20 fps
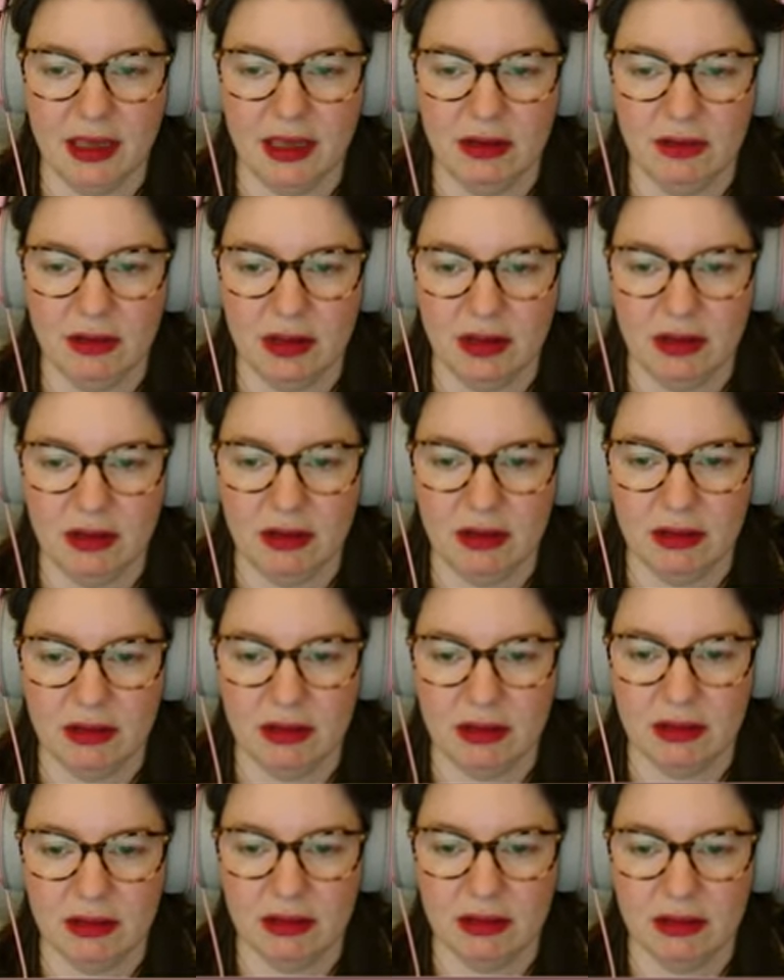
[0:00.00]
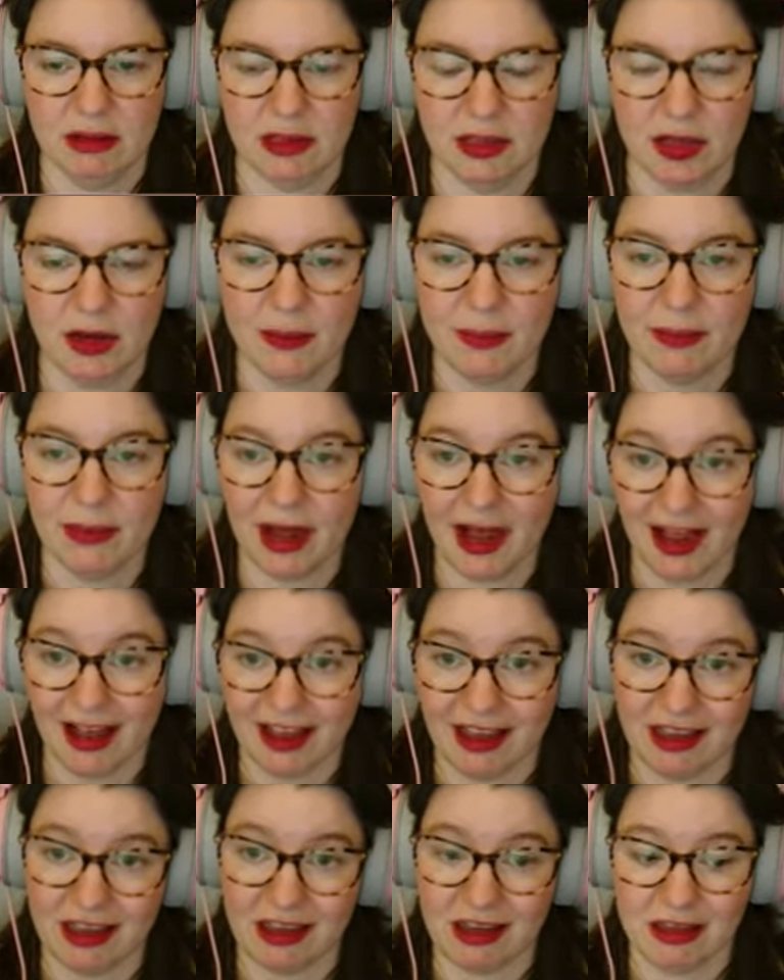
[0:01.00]
can, because on
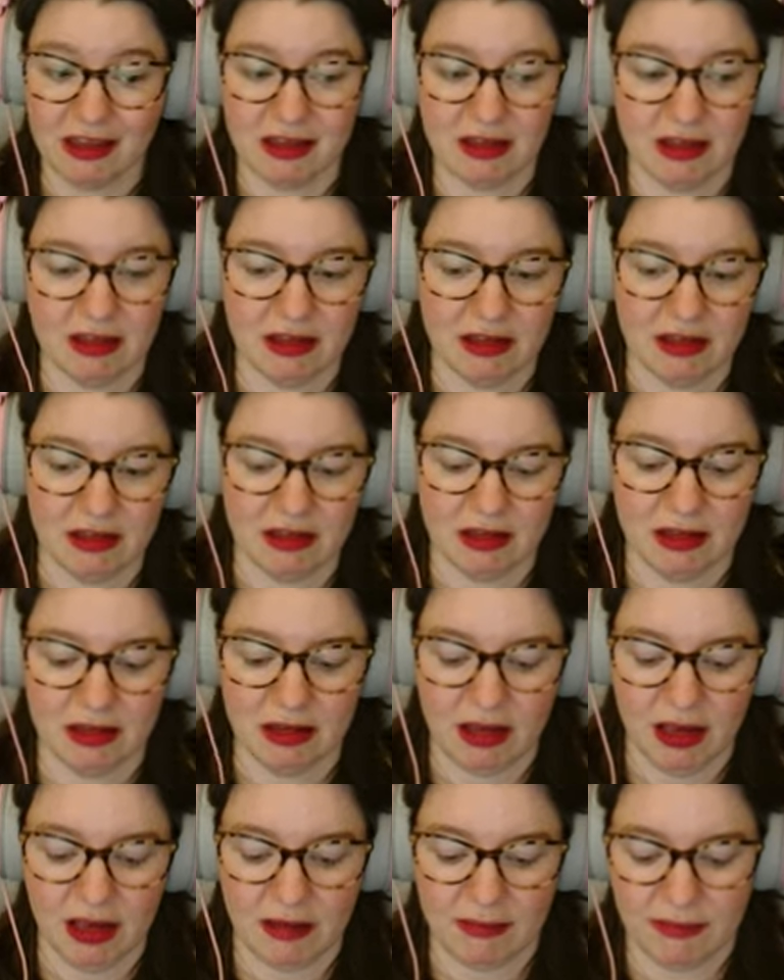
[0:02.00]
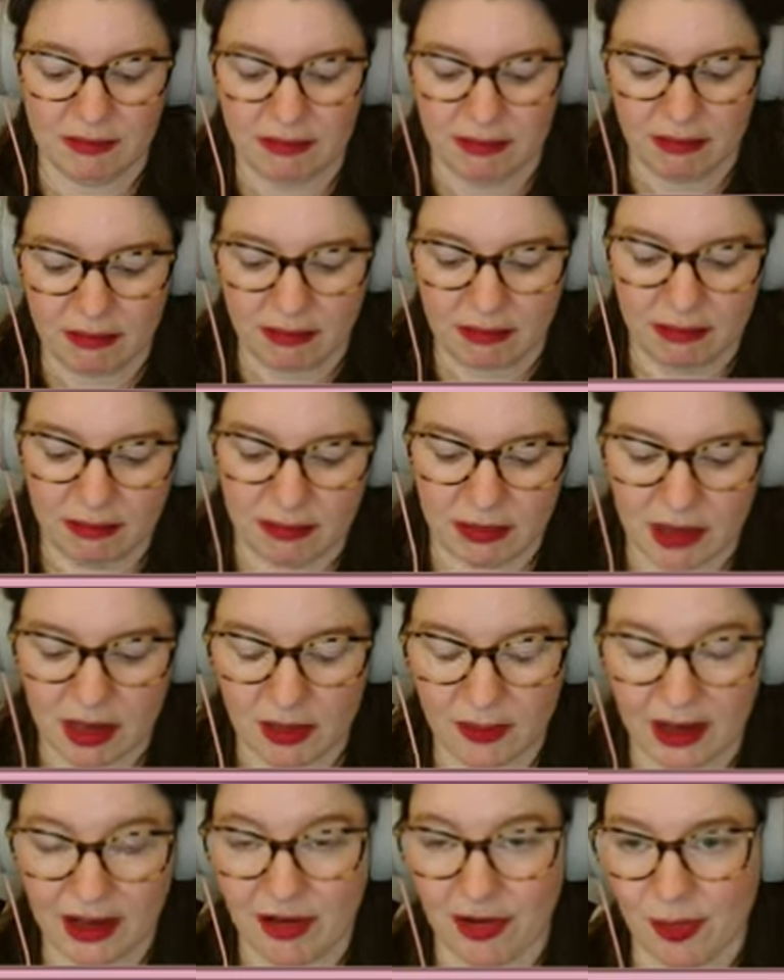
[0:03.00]
my oh
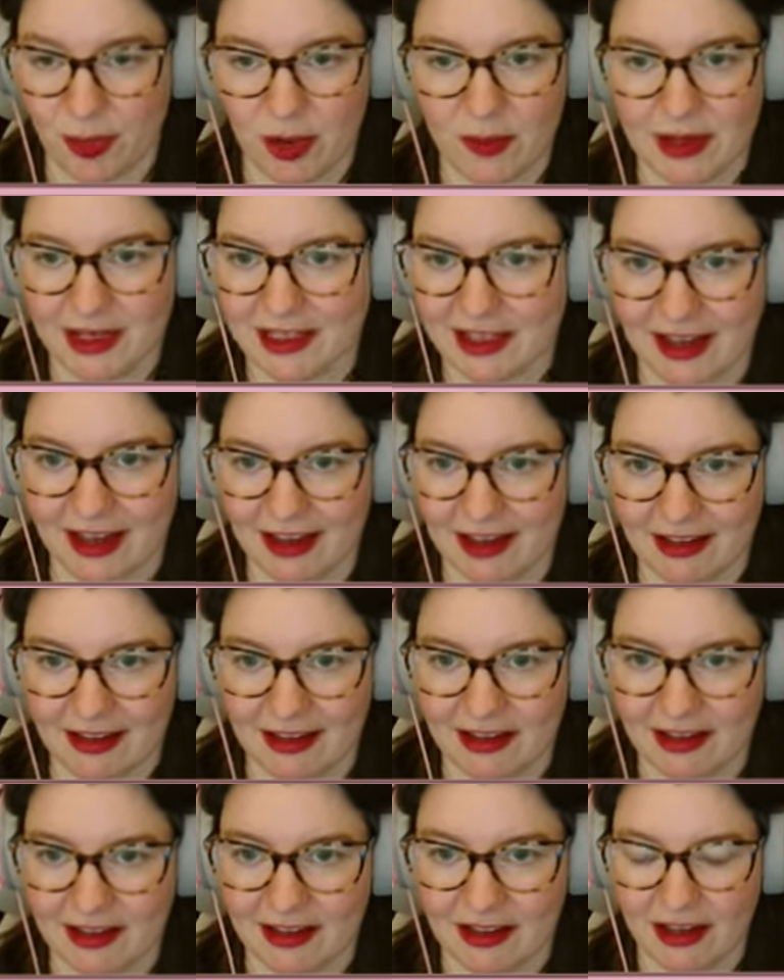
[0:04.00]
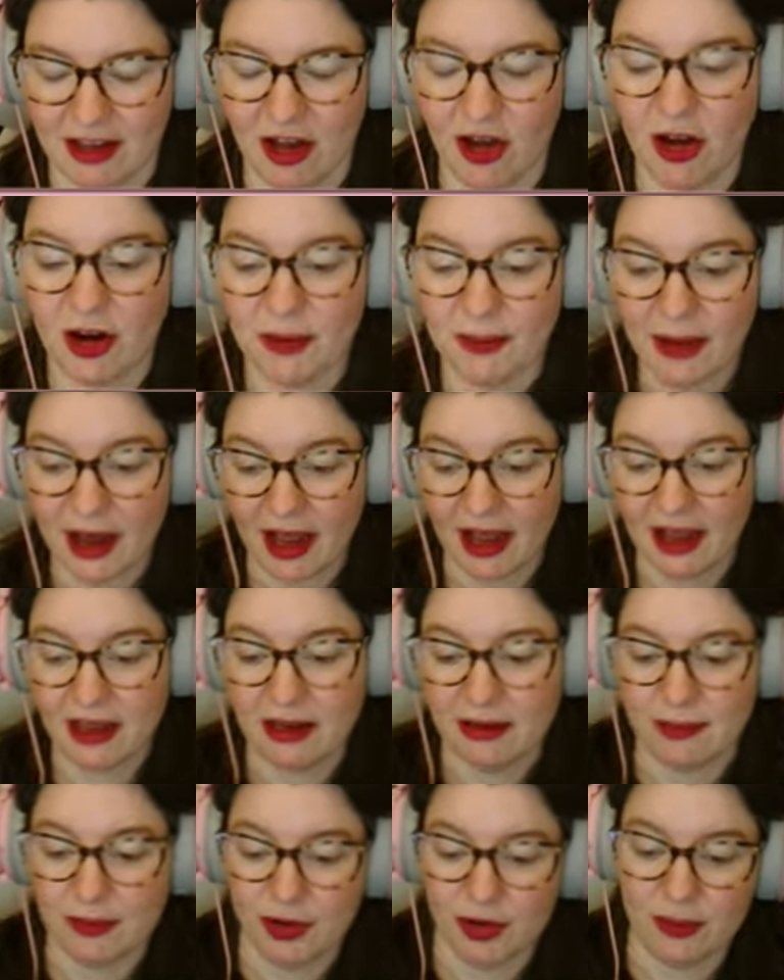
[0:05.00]
my god, what am I saying? On
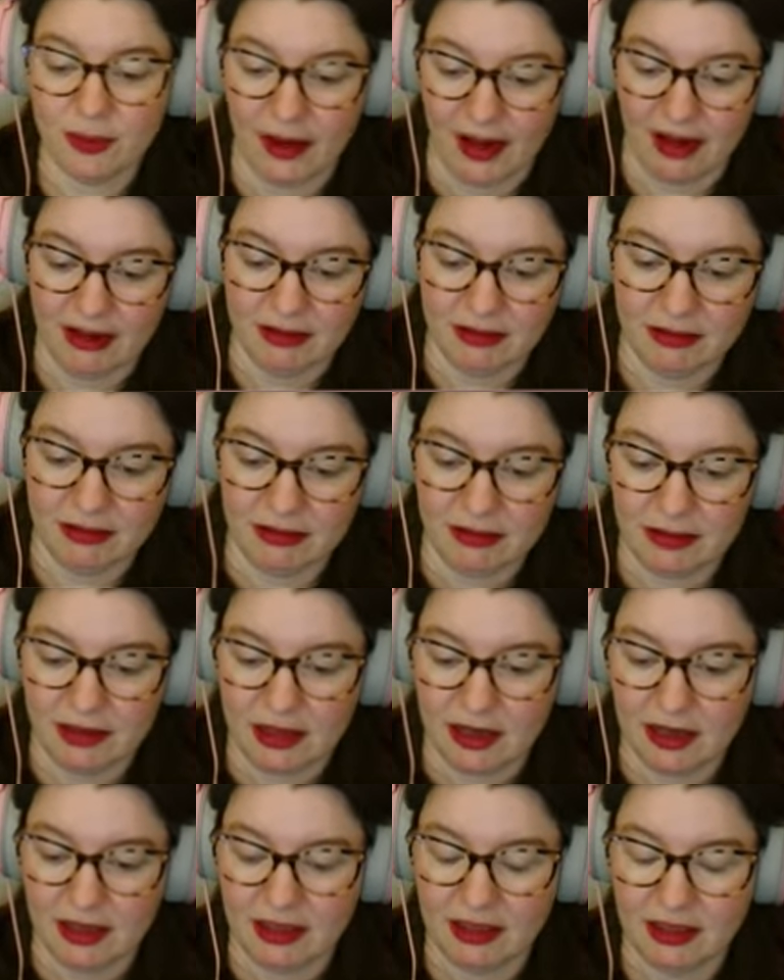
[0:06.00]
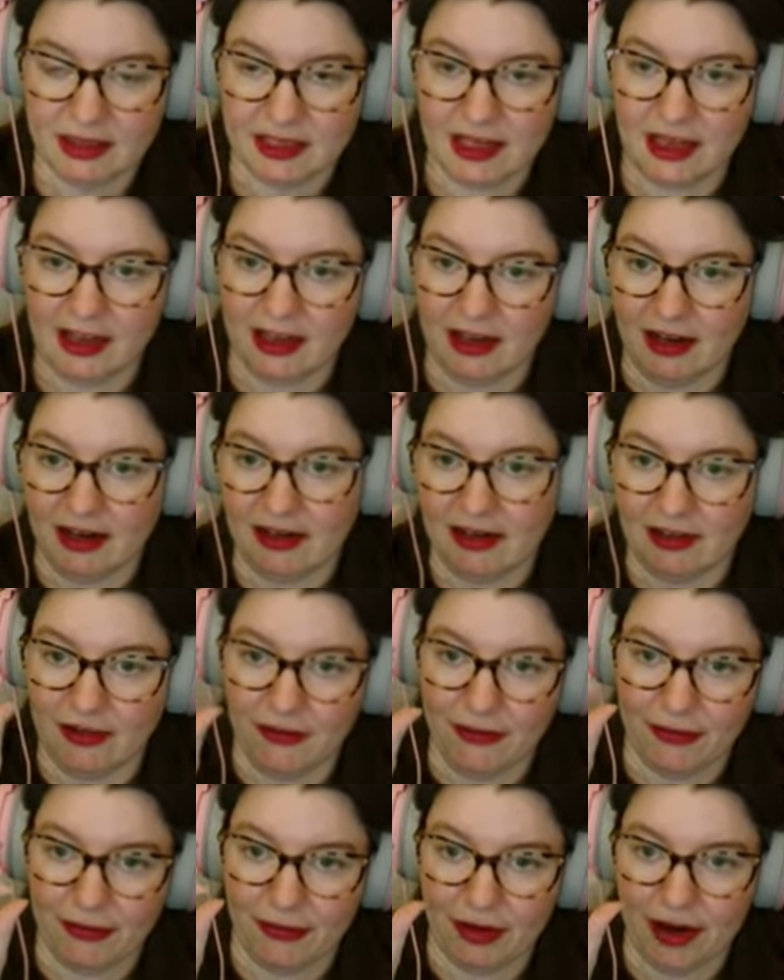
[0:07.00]
my mobile, there's like a little
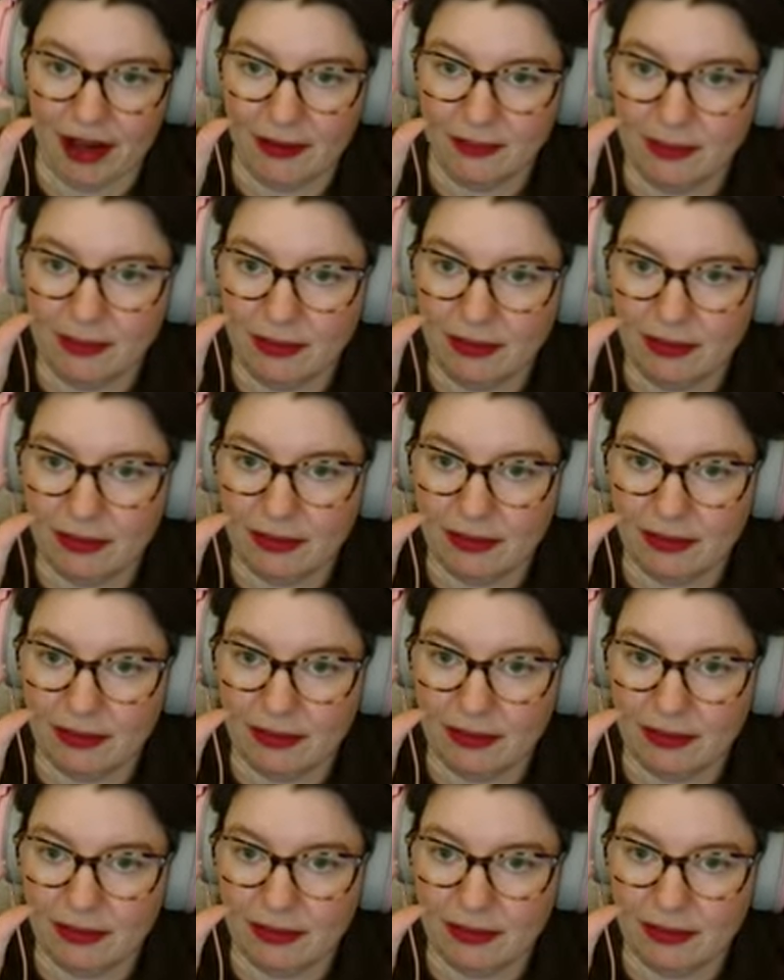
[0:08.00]
frame